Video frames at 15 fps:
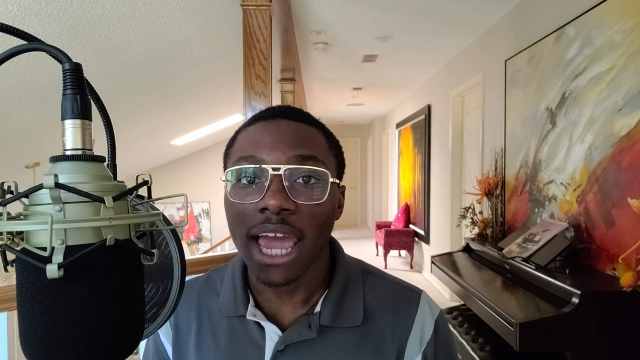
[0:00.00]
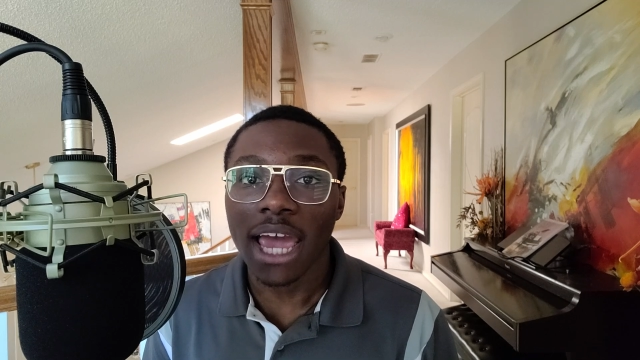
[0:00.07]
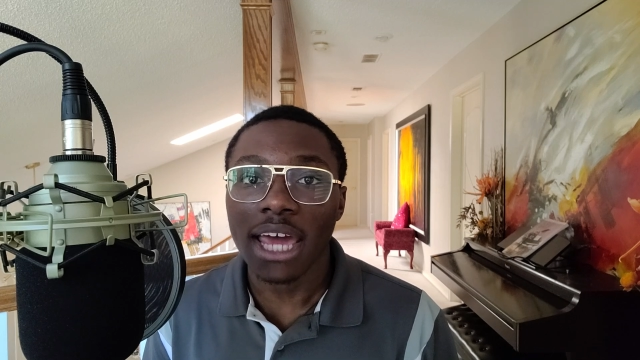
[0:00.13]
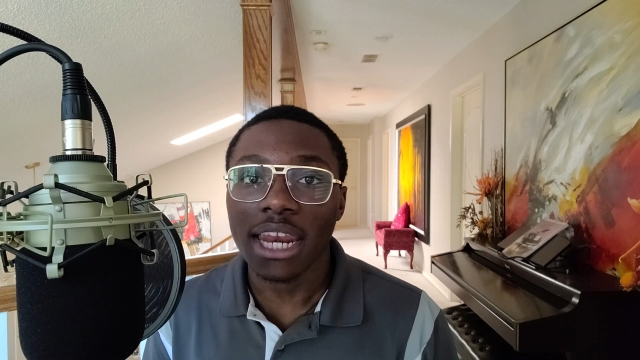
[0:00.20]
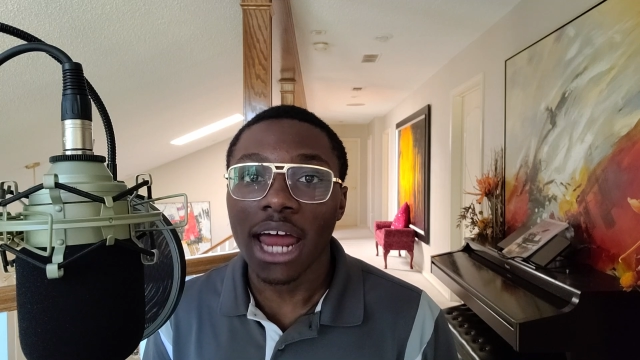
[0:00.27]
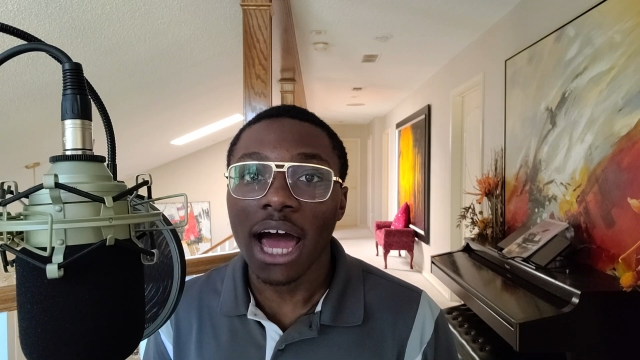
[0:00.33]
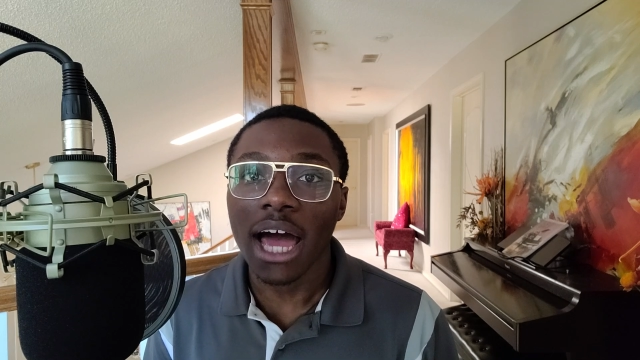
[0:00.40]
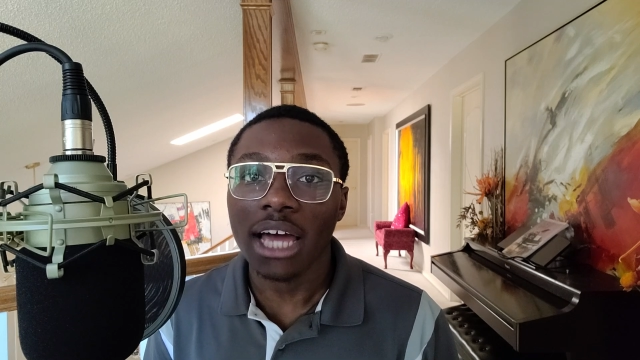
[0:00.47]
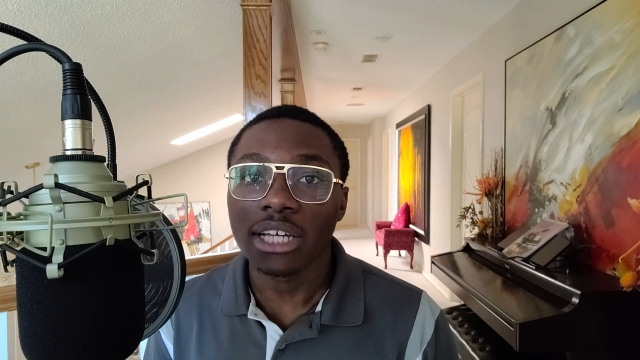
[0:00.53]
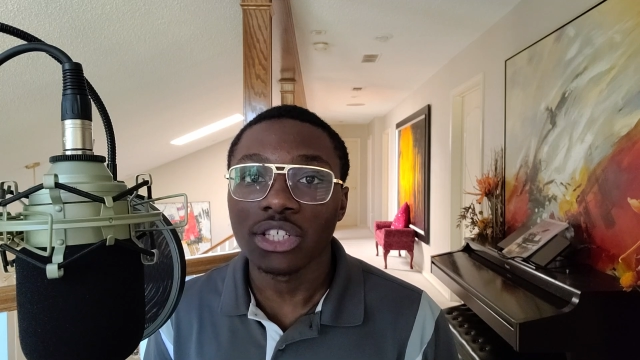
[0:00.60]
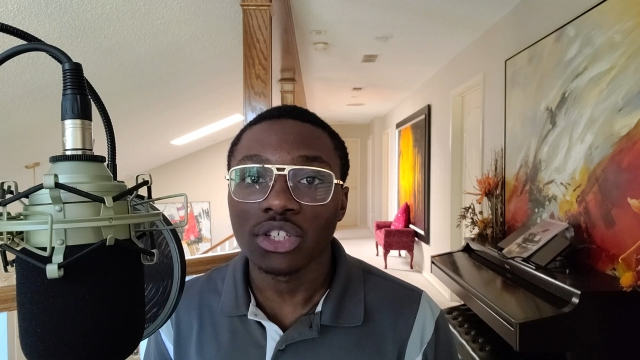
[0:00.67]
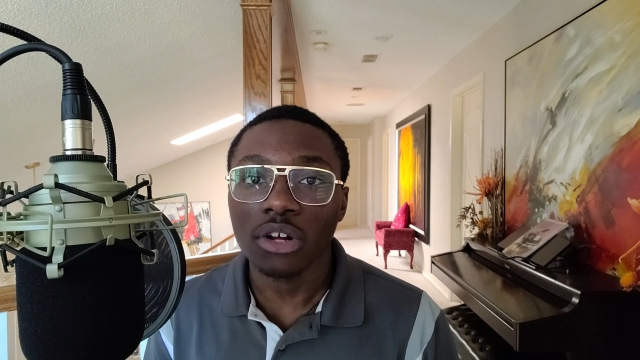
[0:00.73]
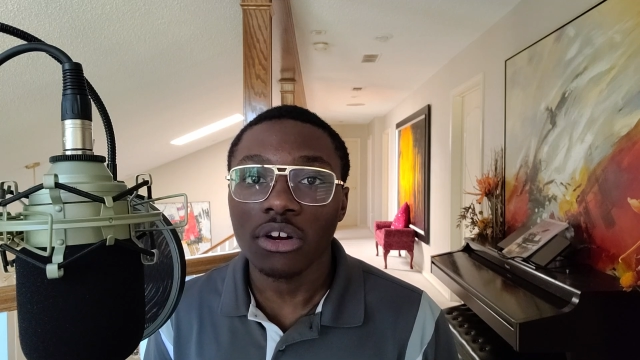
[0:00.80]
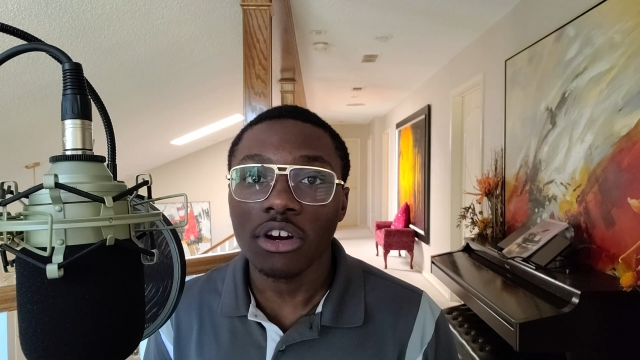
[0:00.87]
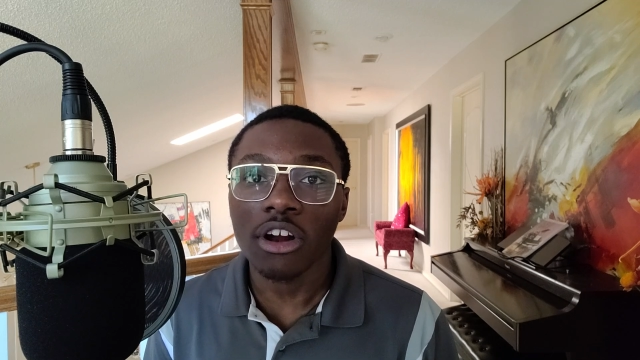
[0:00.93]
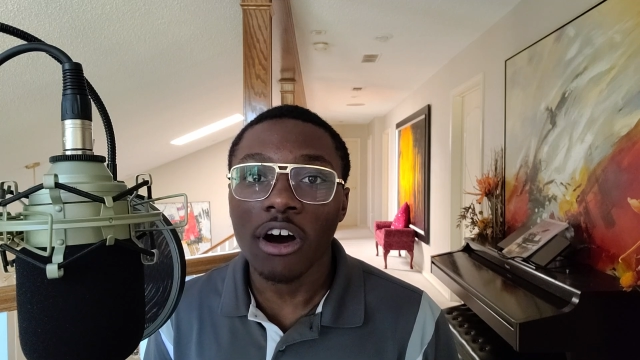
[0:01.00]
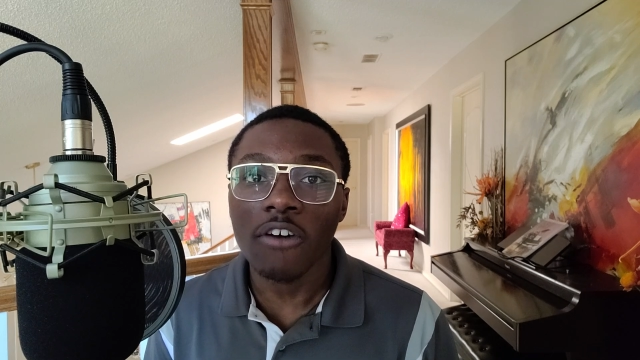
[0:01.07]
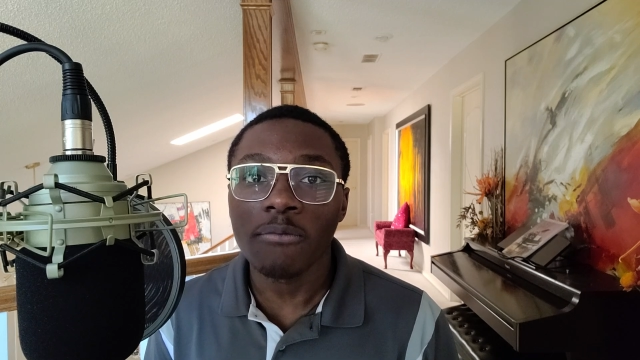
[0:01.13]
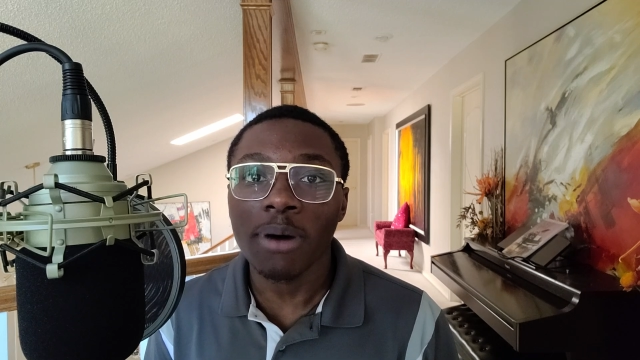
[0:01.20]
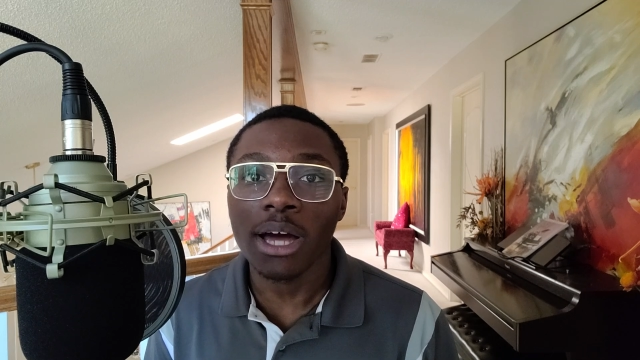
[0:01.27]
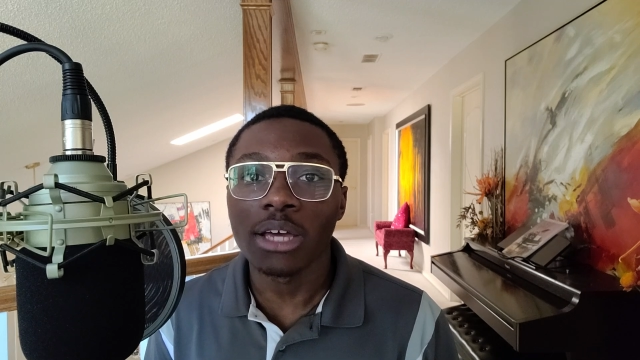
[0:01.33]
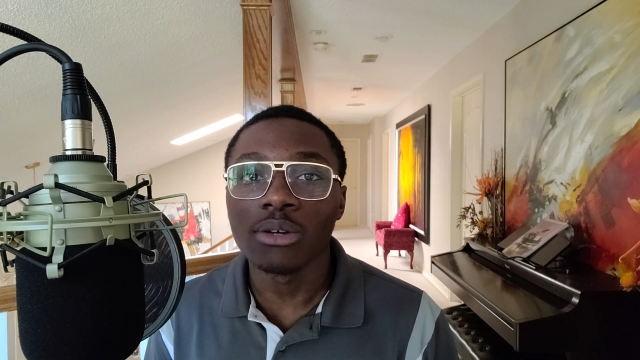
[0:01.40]
and I started
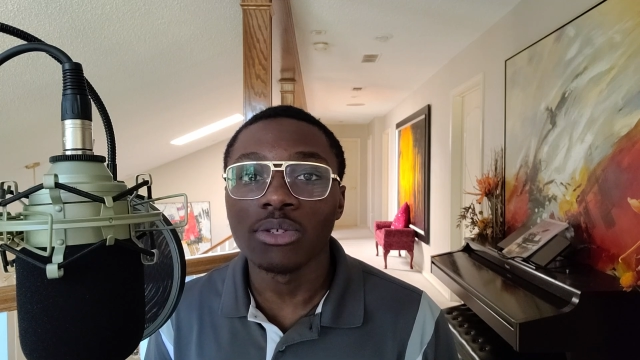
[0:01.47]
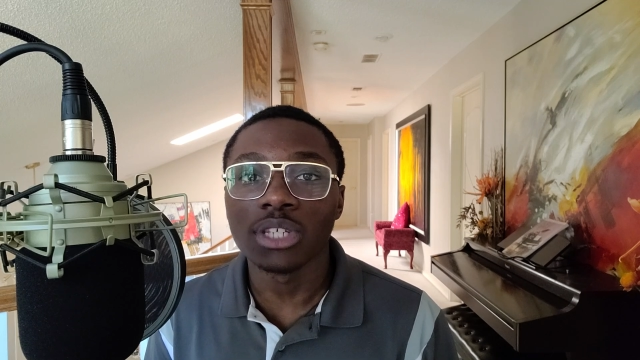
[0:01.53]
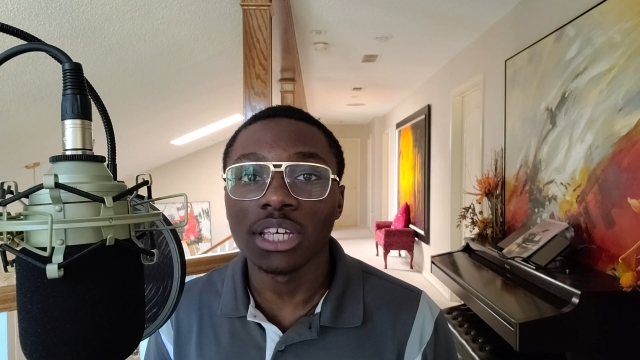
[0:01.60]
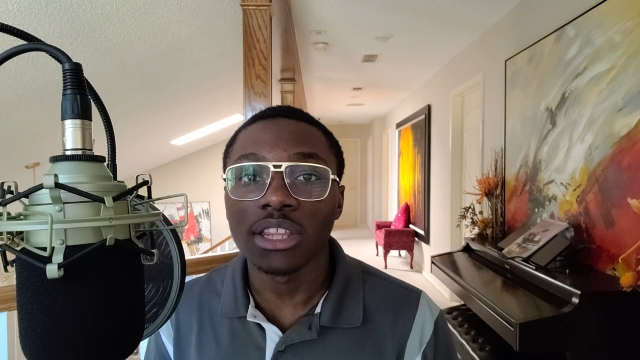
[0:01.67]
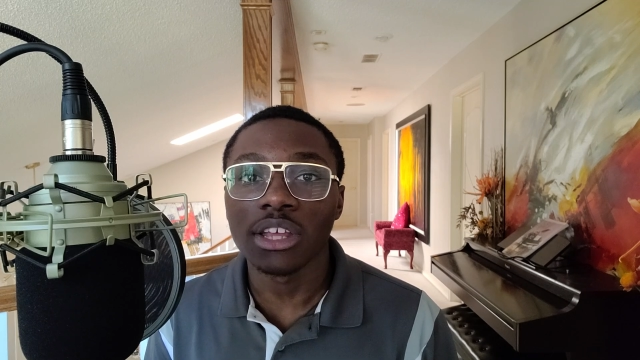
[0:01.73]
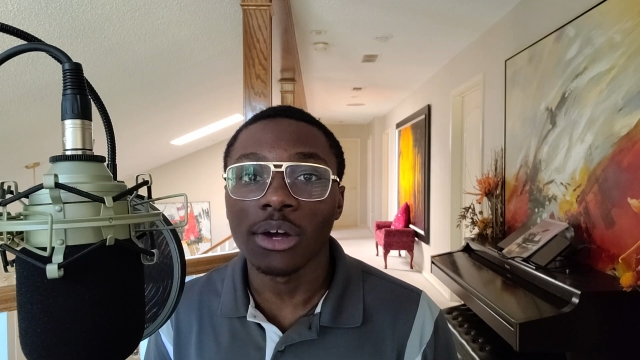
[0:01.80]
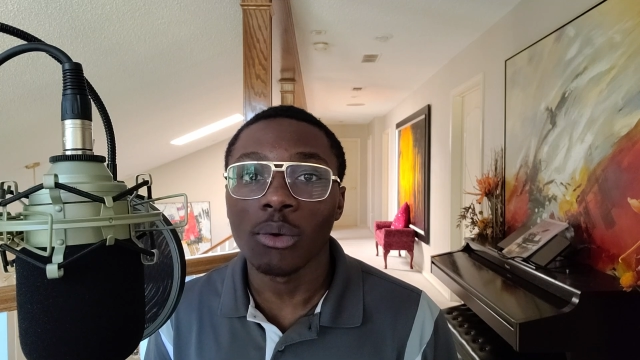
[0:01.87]
off by using